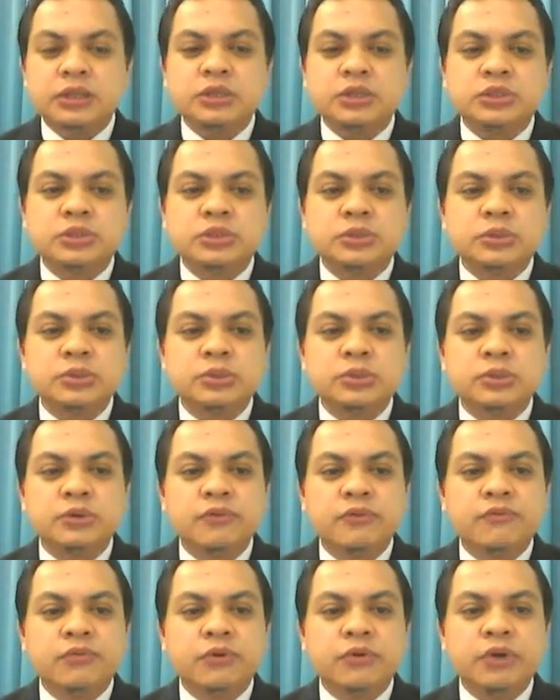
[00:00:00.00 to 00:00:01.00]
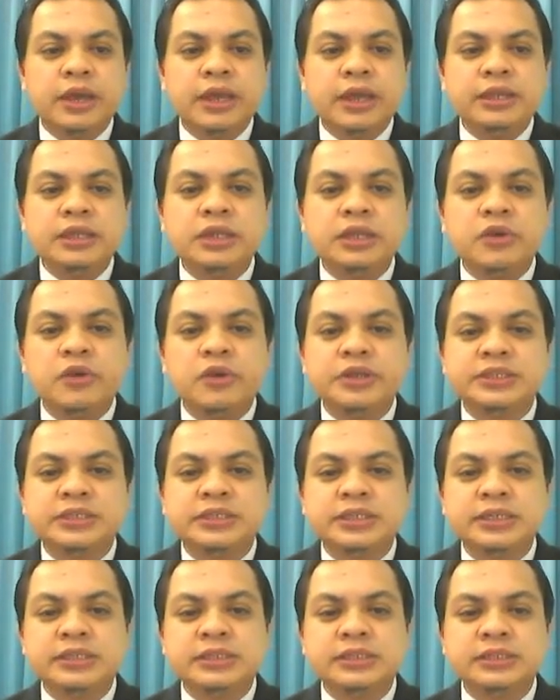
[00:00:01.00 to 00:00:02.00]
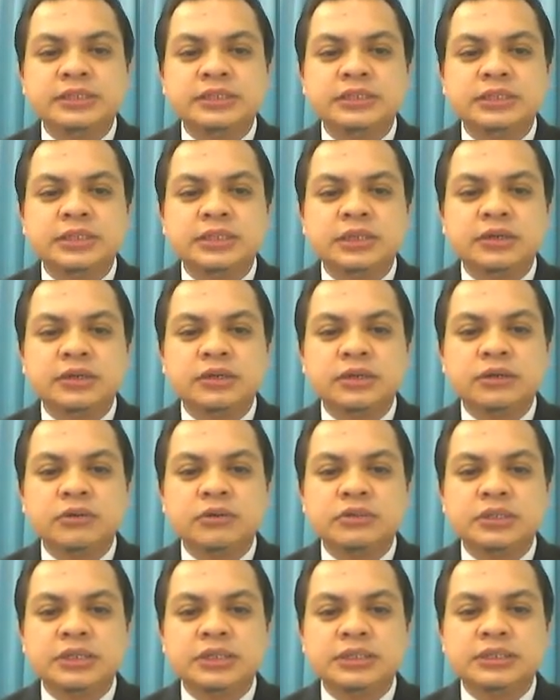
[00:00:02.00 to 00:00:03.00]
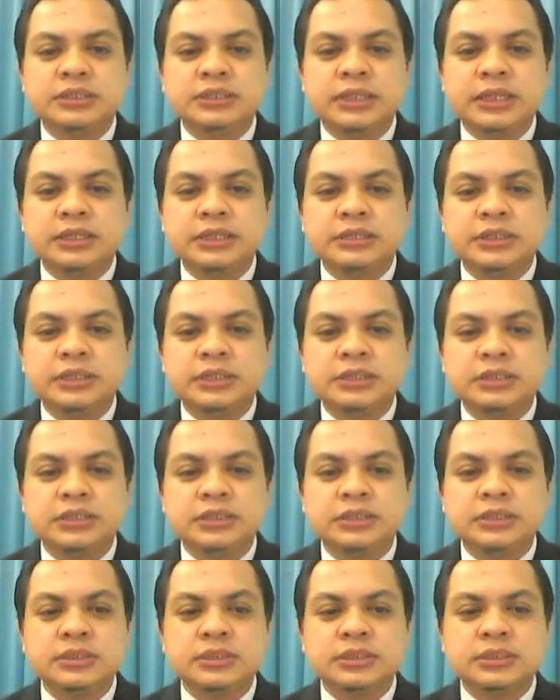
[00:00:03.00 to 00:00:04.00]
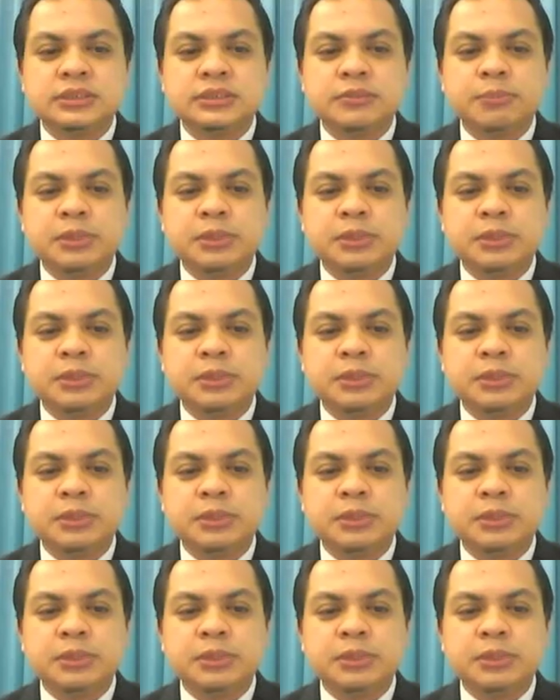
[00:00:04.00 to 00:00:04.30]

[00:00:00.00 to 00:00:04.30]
So for any questions or any suggestions,